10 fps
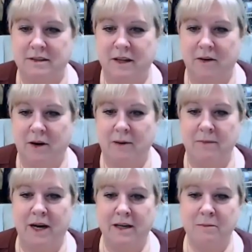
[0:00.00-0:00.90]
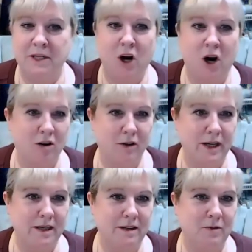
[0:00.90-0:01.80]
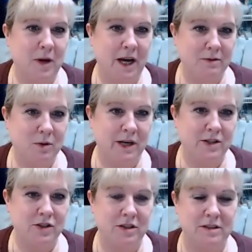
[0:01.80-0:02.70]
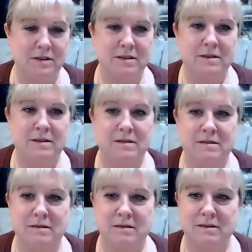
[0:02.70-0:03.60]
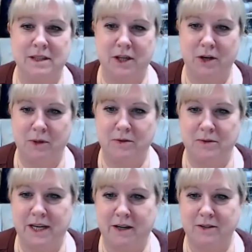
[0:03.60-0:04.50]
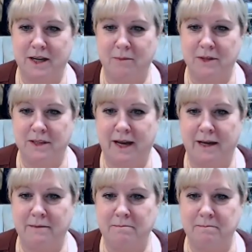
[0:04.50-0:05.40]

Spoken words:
So I'm not in a big hurry. If you have questions, you know, we do take our time with that.